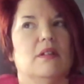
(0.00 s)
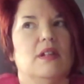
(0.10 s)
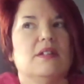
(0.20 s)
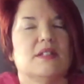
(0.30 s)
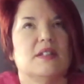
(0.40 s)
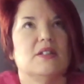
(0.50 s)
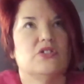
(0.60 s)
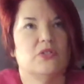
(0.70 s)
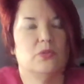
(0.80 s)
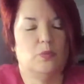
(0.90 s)
easy
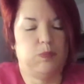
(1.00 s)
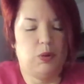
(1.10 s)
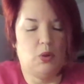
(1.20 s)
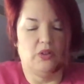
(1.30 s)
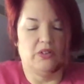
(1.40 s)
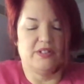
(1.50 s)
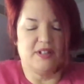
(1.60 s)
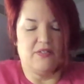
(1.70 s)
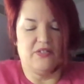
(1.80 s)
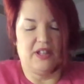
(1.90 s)
to pull
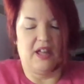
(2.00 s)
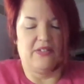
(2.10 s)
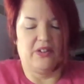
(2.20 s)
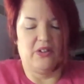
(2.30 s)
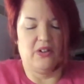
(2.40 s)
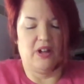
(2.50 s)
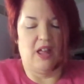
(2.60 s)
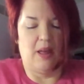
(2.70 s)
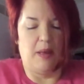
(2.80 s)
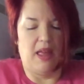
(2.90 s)
stuff together,
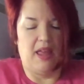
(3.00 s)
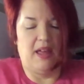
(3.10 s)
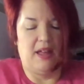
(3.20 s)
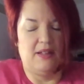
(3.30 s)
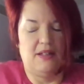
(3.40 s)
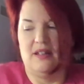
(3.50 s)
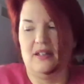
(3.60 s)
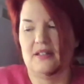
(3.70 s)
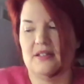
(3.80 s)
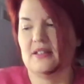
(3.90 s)
and
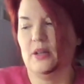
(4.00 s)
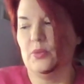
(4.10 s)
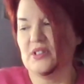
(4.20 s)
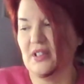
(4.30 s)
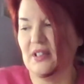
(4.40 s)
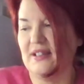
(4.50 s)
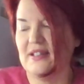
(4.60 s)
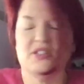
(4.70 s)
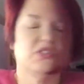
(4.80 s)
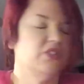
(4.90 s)
it was a little
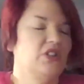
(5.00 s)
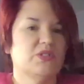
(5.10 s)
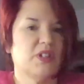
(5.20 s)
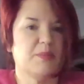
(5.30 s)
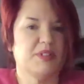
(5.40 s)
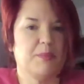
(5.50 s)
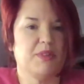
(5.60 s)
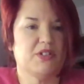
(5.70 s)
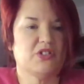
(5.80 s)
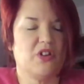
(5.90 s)
easier to use up some
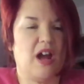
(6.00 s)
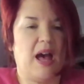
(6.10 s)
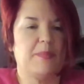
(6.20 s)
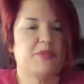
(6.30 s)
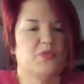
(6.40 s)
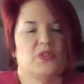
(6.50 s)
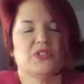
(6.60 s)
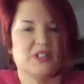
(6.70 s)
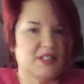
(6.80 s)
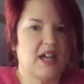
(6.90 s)
of the scraps
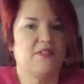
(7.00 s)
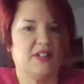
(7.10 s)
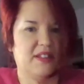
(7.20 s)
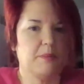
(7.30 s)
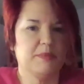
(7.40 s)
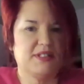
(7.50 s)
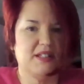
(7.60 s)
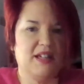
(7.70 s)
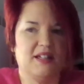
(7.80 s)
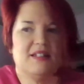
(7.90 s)
versus having them
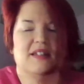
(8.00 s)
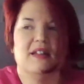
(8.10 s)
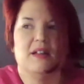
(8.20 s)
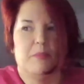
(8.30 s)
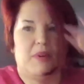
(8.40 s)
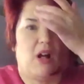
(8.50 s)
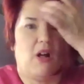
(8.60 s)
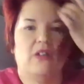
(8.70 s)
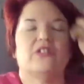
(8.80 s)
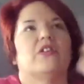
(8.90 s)
sit. But
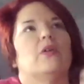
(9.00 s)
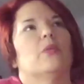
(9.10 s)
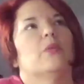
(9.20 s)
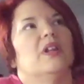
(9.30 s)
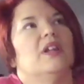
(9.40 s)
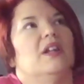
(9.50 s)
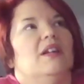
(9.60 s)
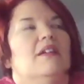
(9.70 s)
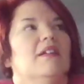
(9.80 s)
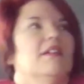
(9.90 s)
also it really,